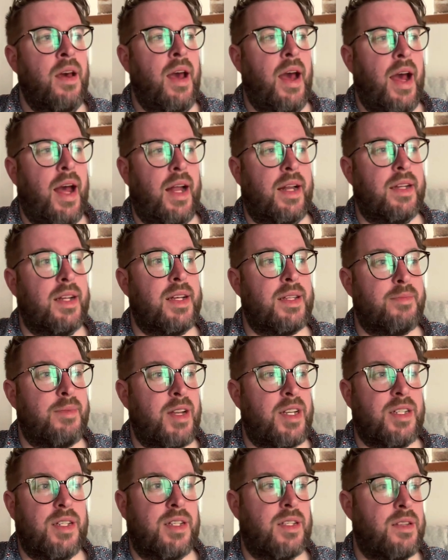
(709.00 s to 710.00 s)
and has
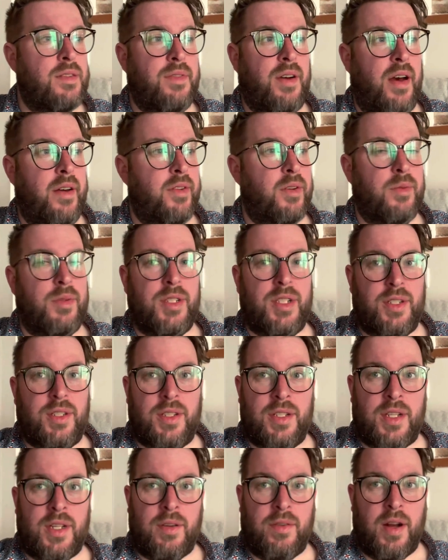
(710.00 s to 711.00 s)
managed to survive it, which is
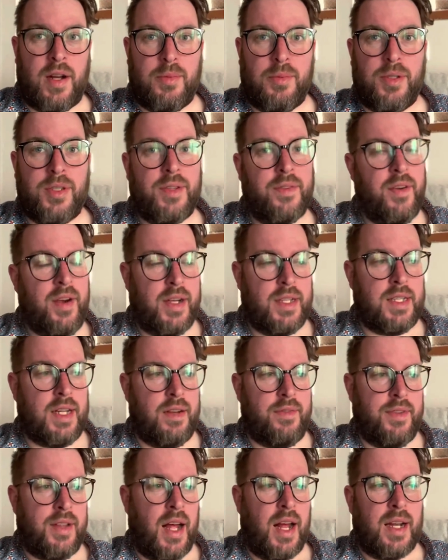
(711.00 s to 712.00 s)
just incredible. So very
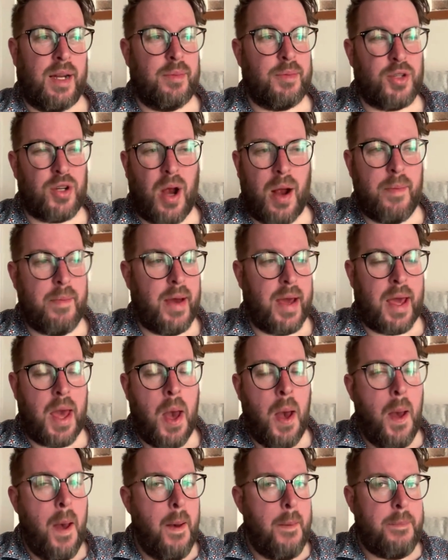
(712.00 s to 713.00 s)
excited for that. I'm sure I may
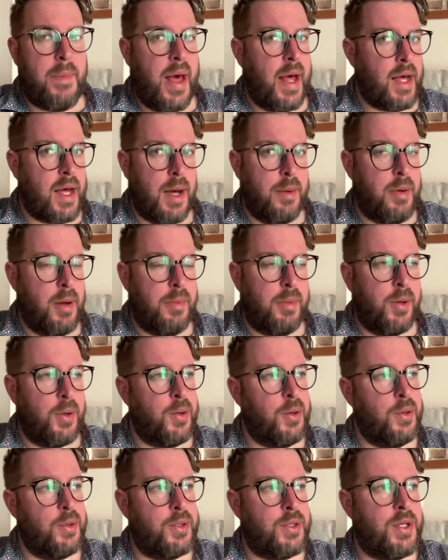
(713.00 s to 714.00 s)
pick up a
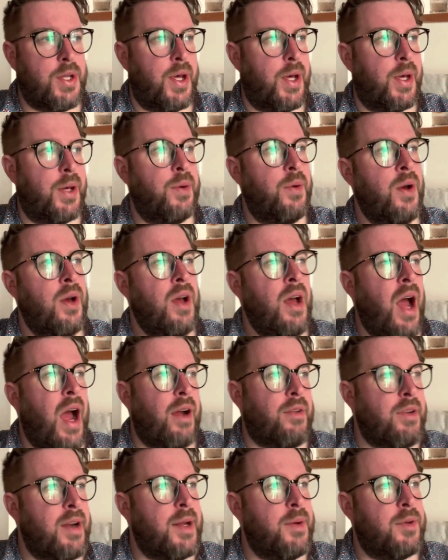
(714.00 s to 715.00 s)
book or two. I
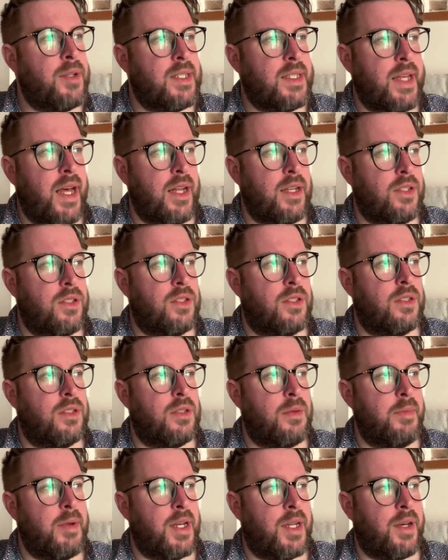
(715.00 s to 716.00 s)
really want to get
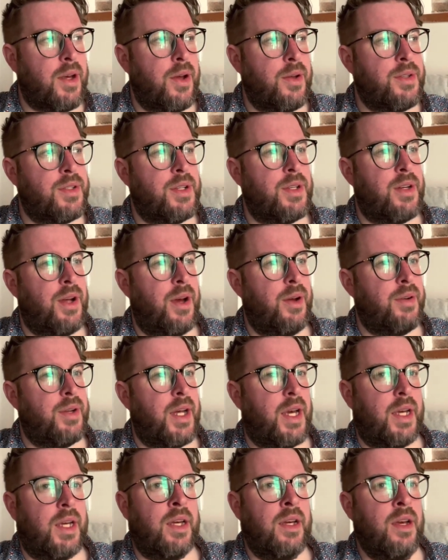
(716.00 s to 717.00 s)
Domenico
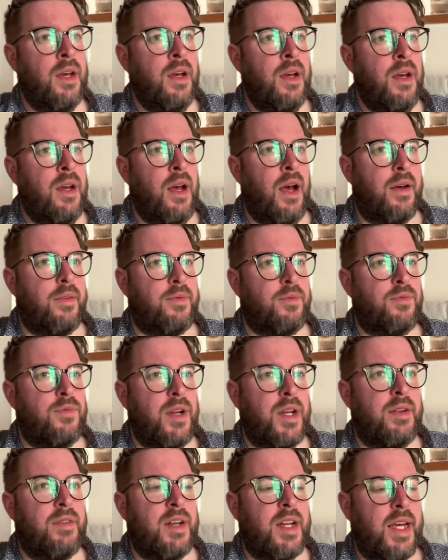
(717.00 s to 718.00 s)
Stanone. I'm
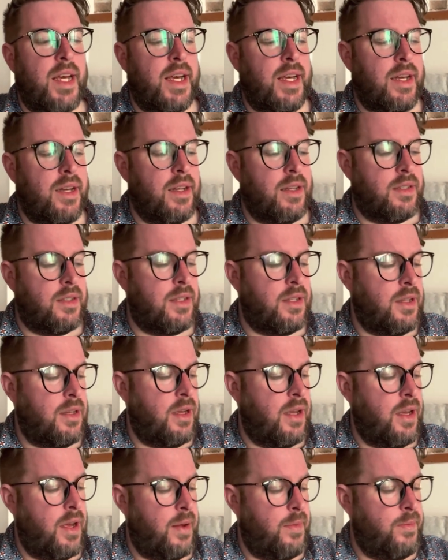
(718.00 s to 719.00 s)
really, really eager
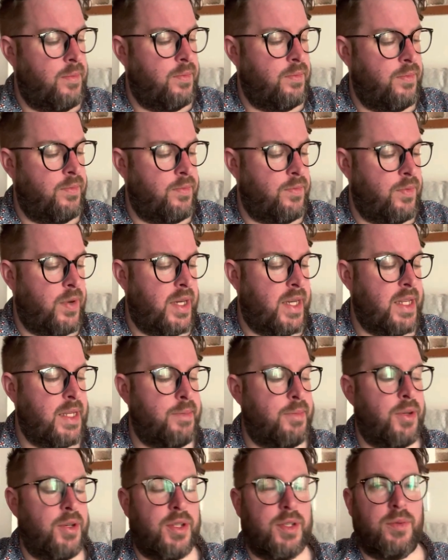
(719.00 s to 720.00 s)
to read his
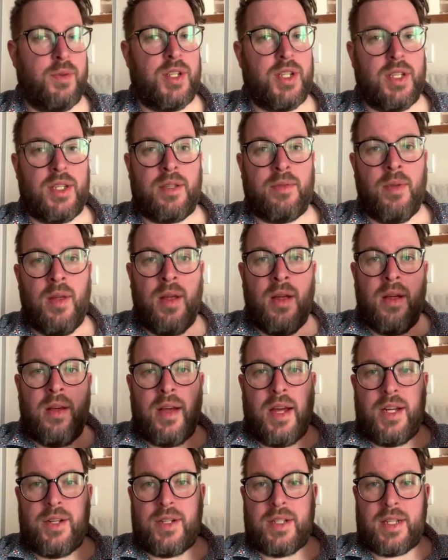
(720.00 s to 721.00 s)
books, which is
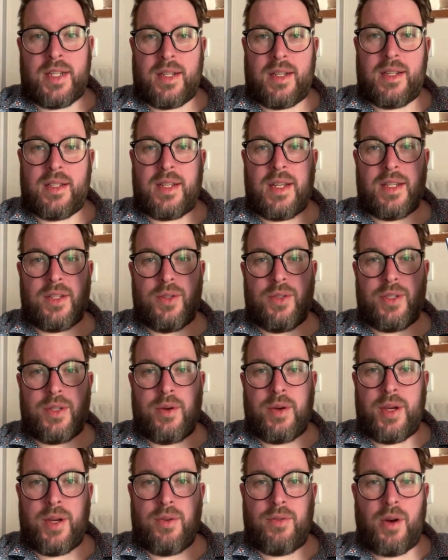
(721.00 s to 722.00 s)
interesting because he's also
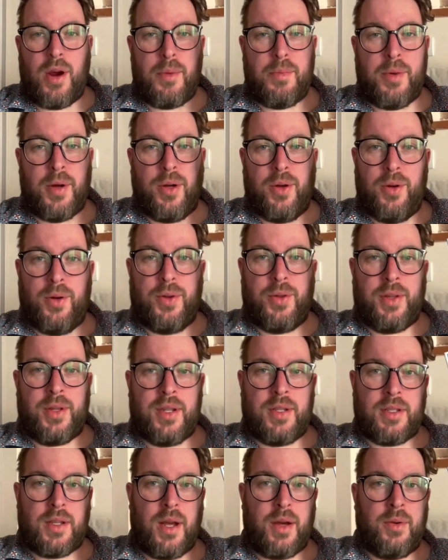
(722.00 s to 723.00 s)
a Europa author.
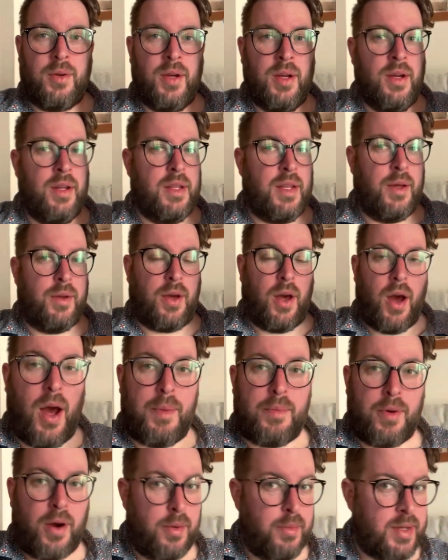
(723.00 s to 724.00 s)
So there we go. I
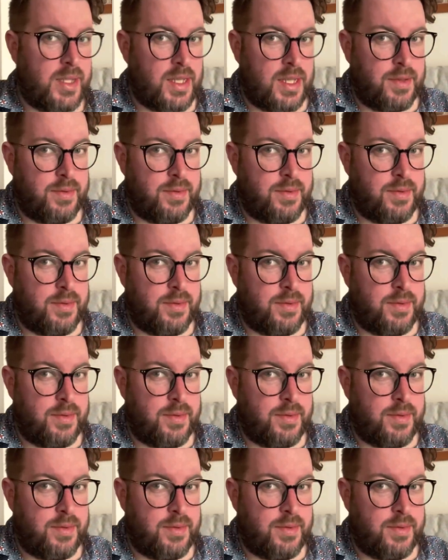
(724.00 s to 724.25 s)
promise this